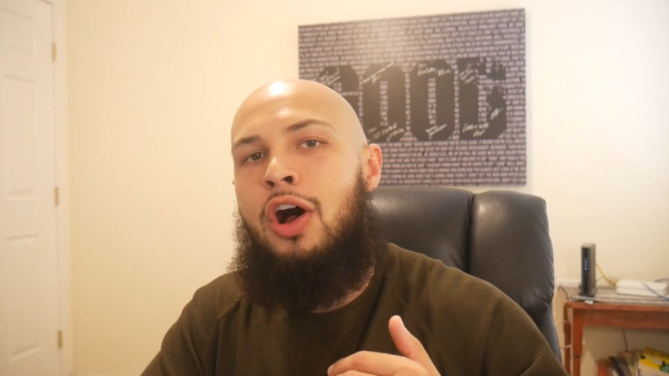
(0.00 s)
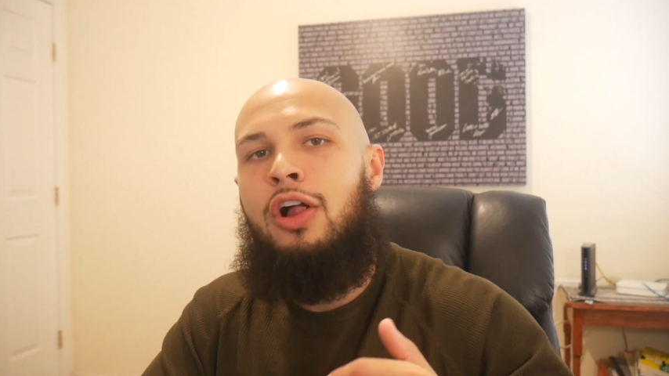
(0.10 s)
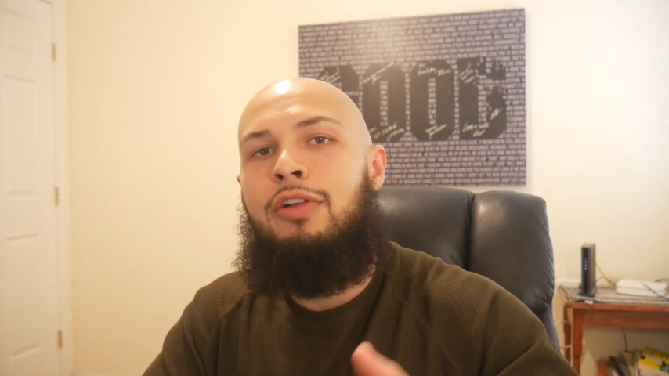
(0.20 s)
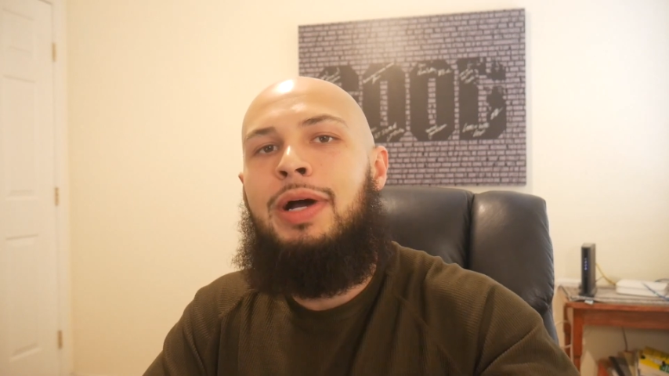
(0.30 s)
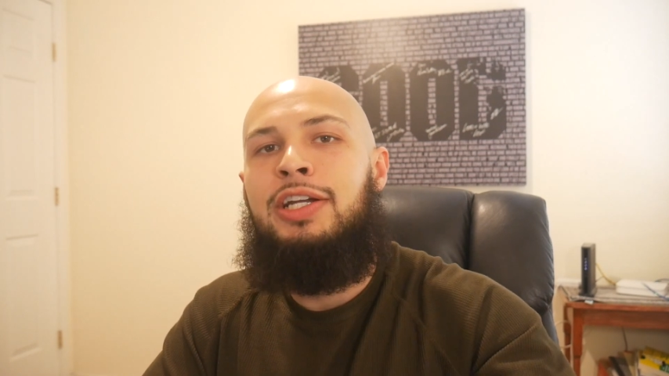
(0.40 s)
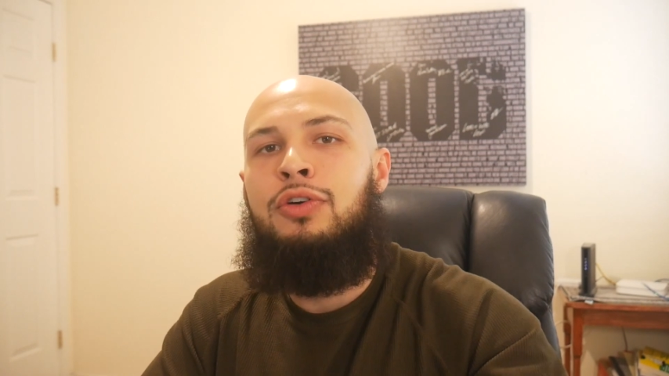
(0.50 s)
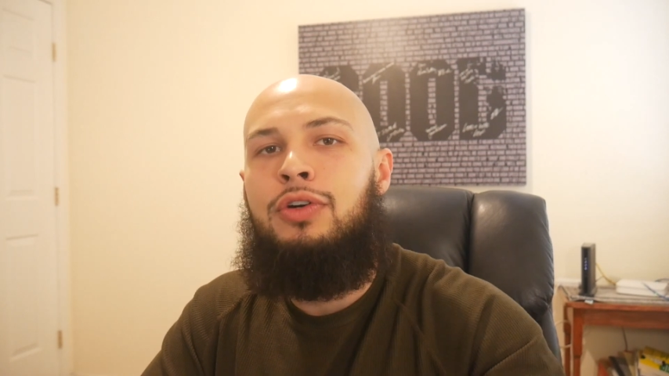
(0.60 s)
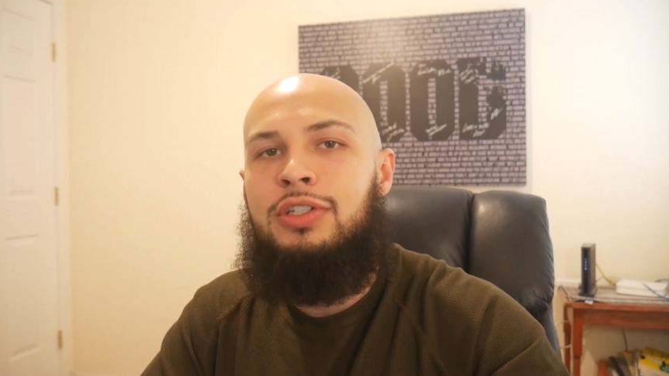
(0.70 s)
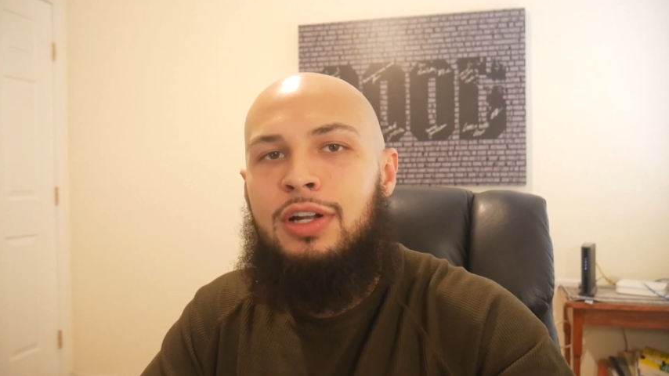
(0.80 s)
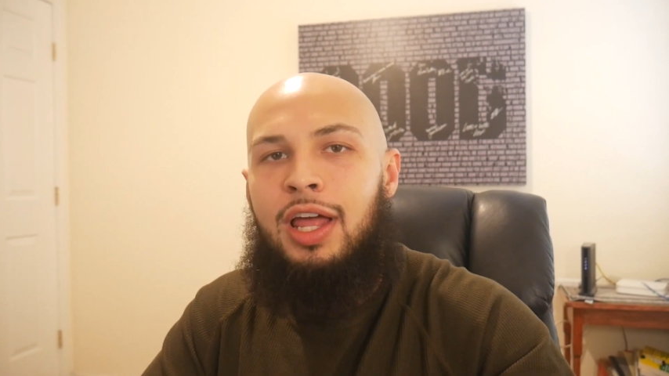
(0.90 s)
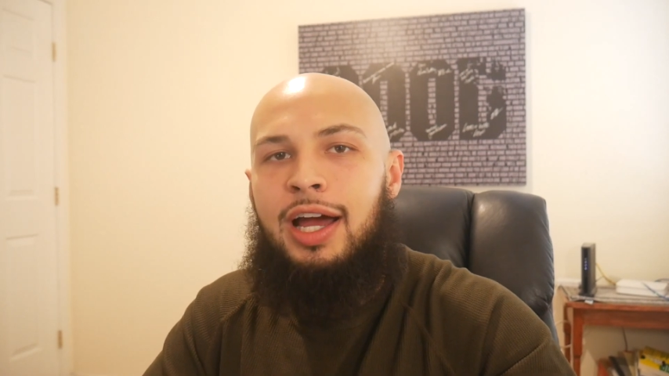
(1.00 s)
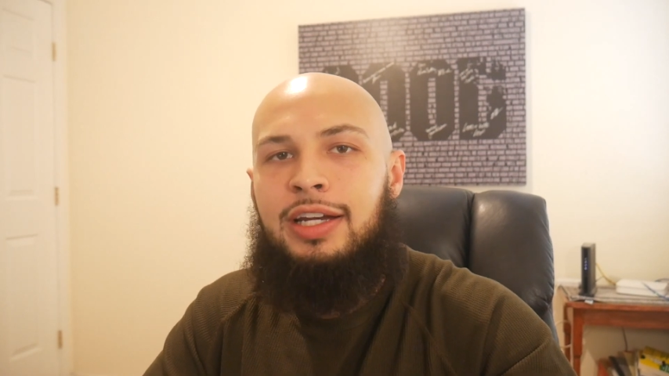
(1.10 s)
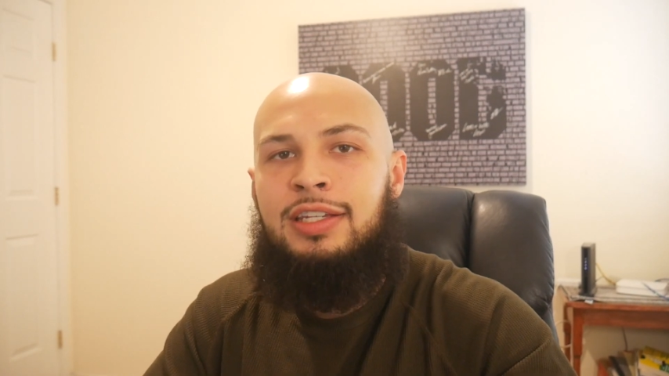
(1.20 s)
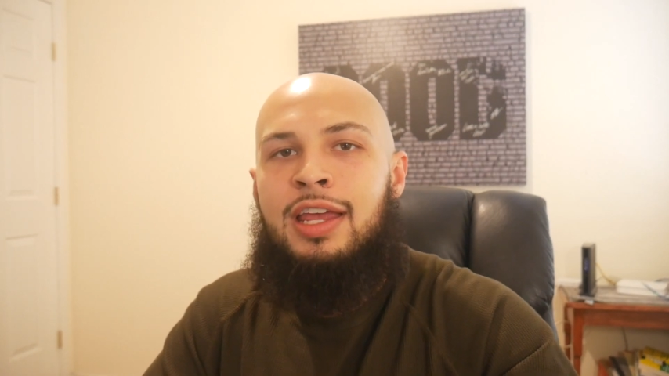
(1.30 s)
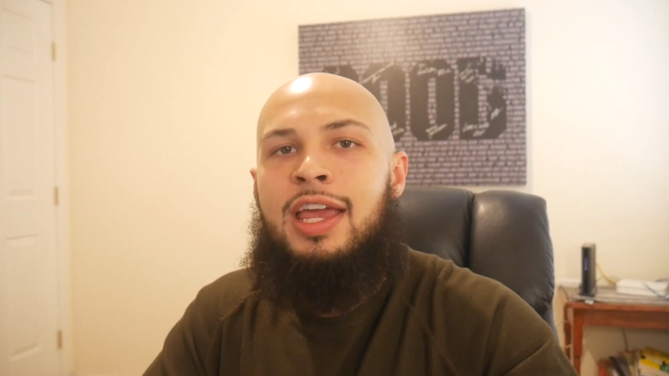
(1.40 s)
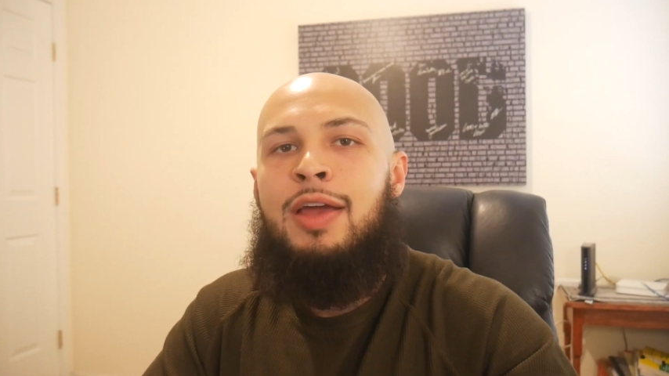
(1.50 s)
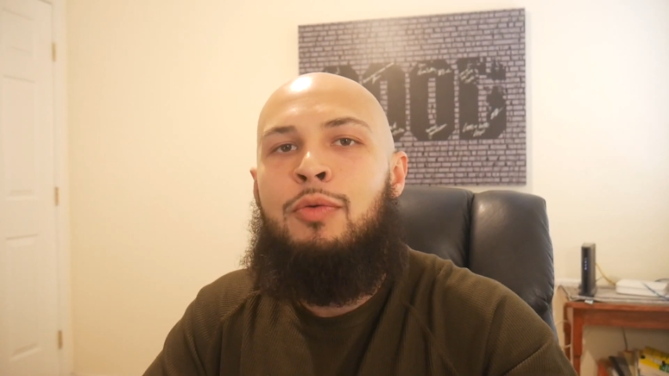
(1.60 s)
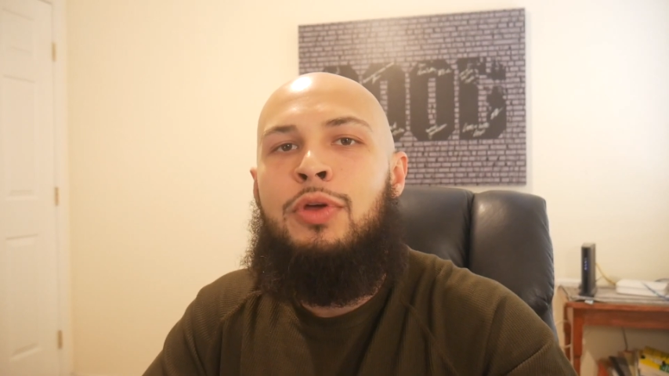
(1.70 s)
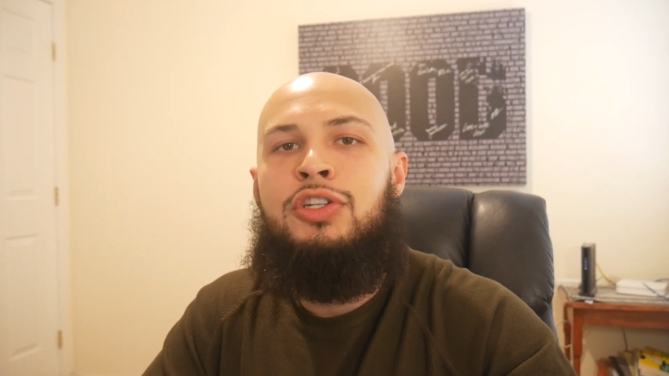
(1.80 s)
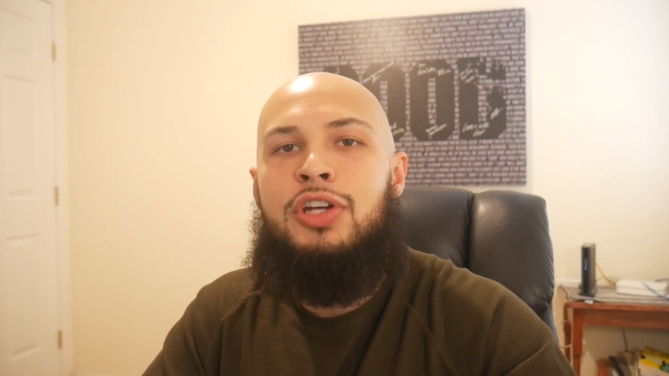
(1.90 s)
all of my doors are locked
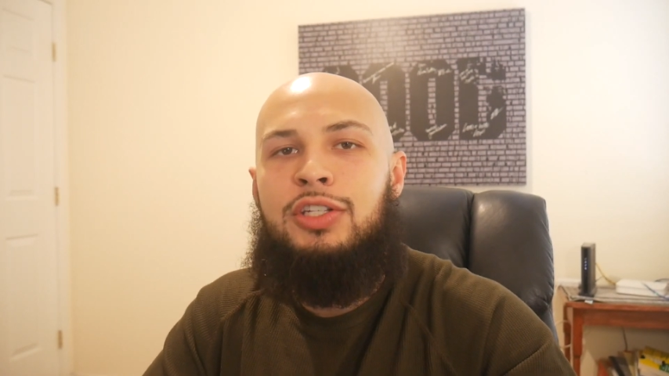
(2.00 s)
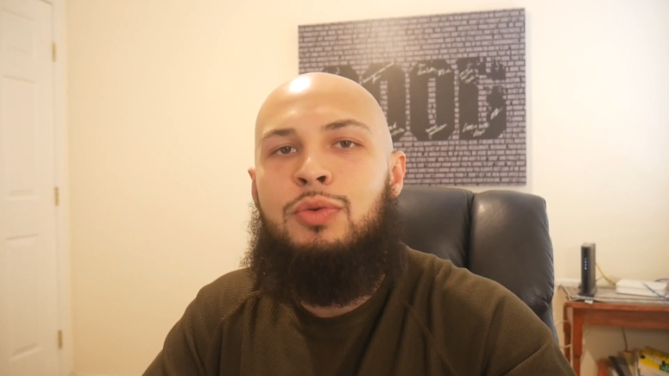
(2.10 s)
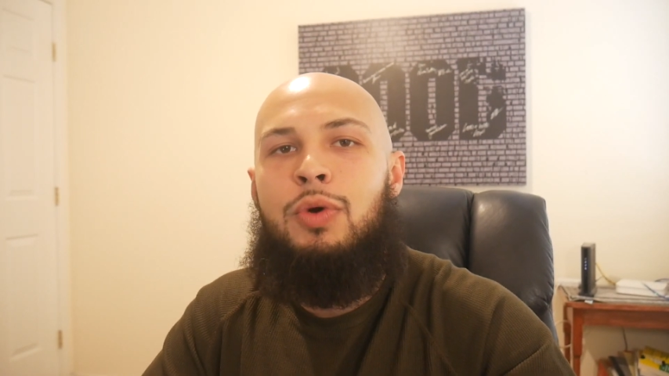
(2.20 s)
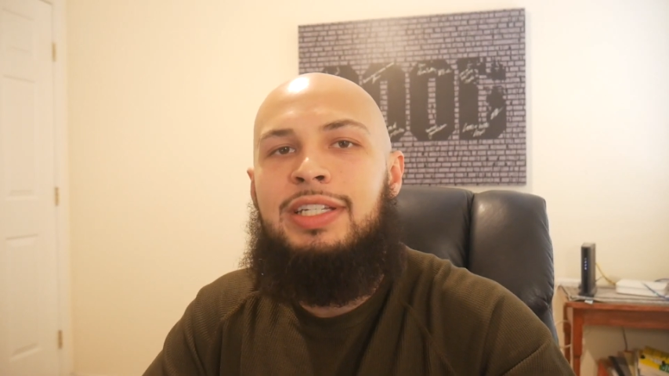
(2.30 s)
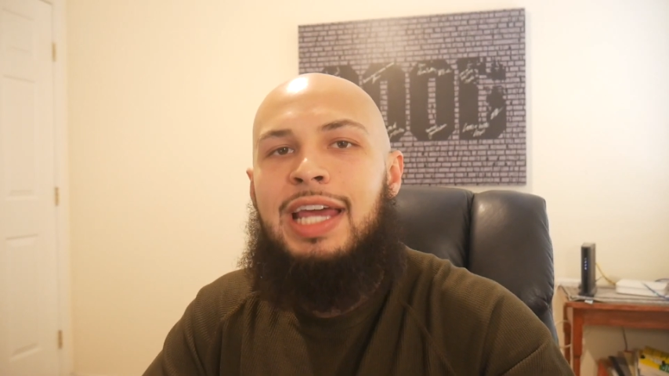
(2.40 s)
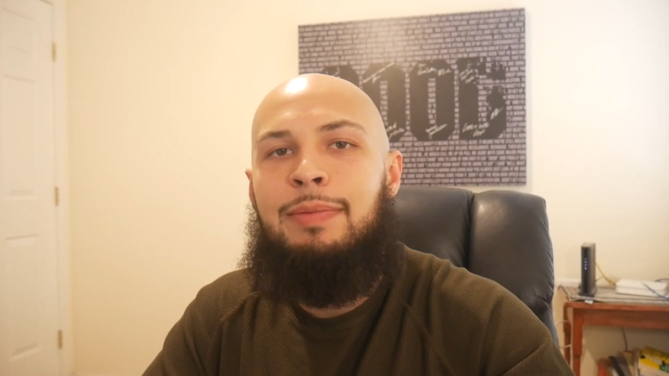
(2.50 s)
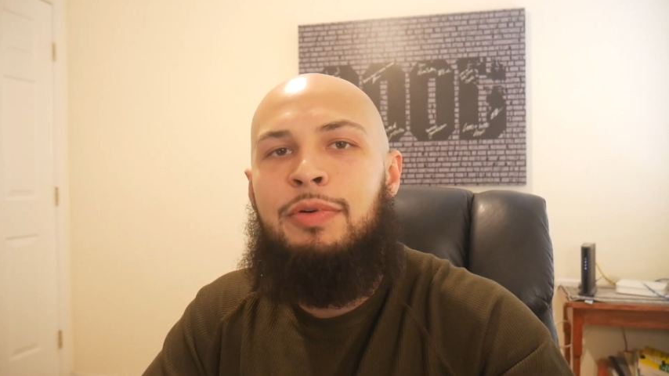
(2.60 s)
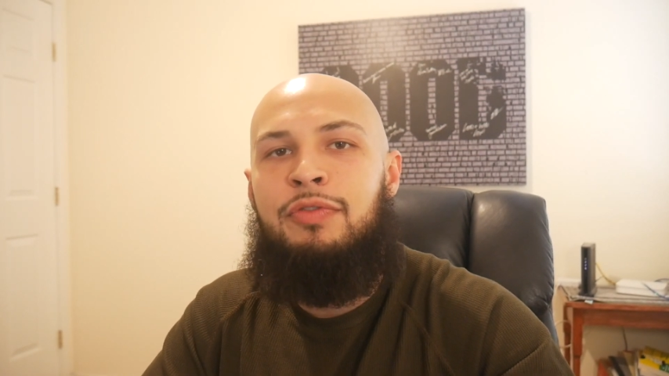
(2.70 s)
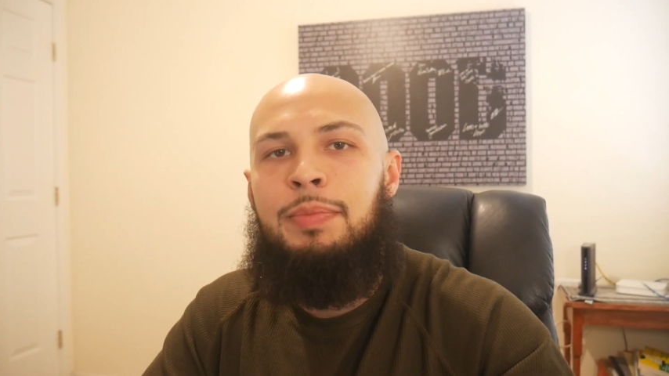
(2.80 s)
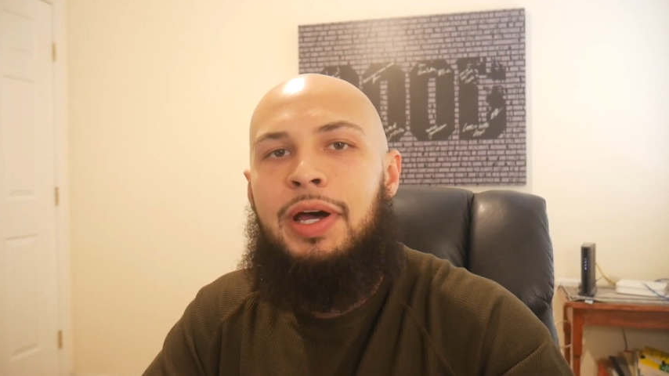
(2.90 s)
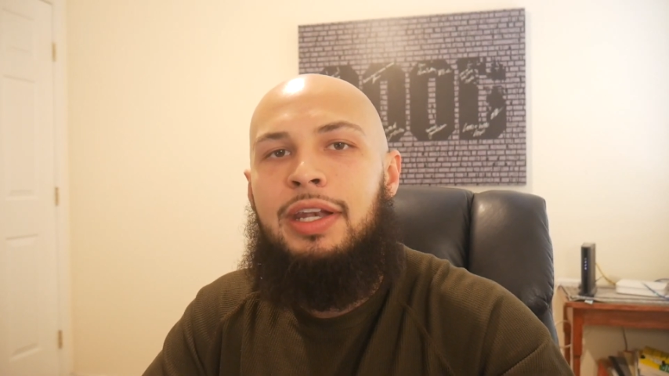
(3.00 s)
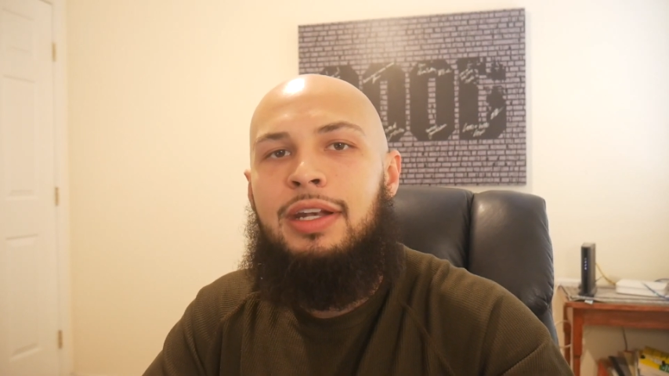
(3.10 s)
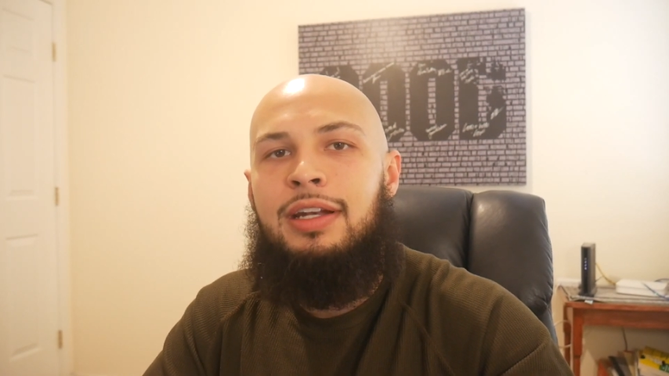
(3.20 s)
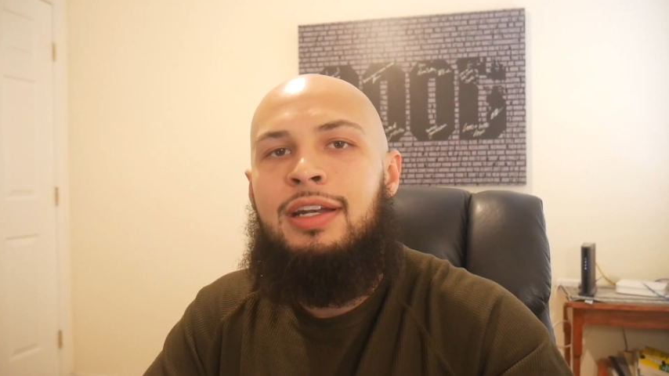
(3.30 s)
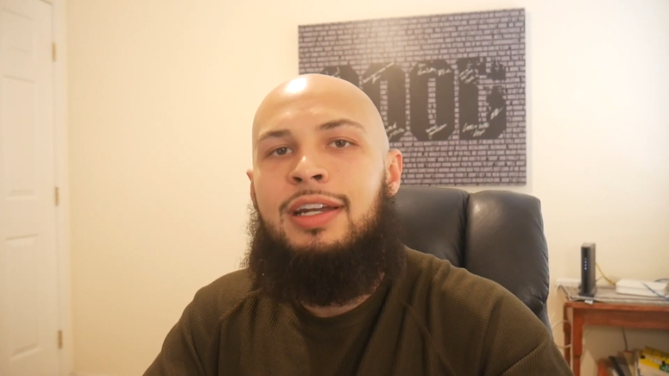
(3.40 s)
with just one tap of a button.